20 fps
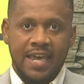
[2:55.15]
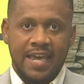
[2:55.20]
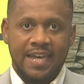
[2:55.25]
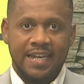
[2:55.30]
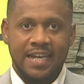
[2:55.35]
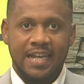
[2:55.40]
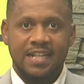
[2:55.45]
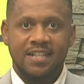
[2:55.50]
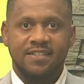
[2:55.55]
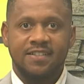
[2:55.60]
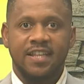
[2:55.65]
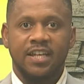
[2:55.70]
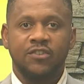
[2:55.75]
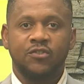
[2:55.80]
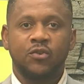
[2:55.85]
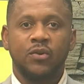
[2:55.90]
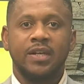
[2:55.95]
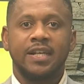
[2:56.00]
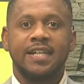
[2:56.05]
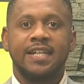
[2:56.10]
against
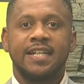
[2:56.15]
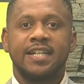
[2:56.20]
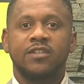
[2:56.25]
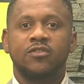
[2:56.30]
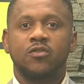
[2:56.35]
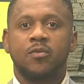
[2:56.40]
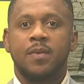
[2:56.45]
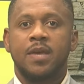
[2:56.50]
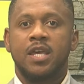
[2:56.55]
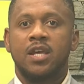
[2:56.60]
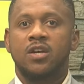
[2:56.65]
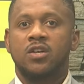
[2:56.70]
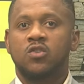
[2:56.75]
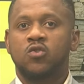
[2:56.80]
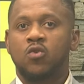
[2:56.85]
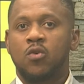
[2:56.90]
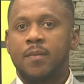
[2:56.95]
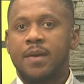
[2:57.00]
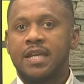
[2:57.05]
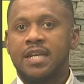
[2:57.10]
Trinidad and
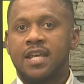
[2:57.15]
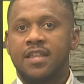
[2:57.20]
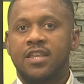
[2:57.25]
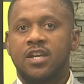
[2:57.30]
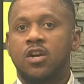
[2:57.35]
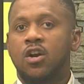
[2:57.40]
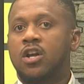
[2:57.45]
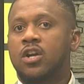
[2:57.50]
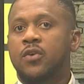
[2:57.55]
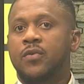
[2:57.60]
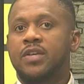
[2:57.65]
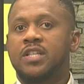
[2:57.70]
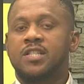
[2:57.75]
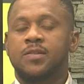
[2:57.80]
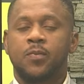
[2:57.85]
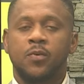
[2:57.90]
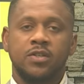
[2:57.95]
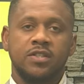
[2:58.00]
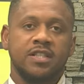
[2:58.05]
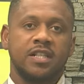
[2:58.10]
Tobago's women at the Conaree
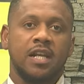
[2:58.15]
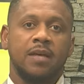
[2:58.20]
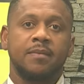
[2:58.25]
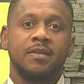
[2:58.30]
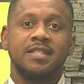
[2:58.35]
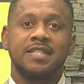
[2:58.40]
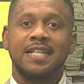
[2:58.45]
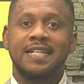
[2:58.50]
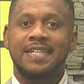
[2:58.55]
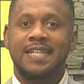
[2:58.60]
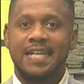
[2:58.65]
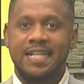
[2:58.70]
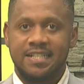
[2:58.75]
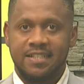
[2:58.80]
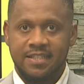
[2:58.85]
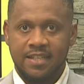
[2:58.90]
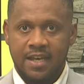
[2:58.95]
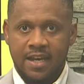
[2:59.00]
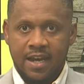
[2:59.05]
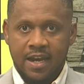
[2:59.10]
Sports Club in St.
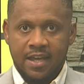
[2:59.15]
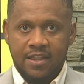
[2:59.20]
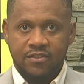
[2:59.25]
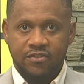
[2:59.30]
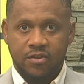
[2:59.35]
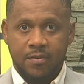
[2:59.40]
Kitts. The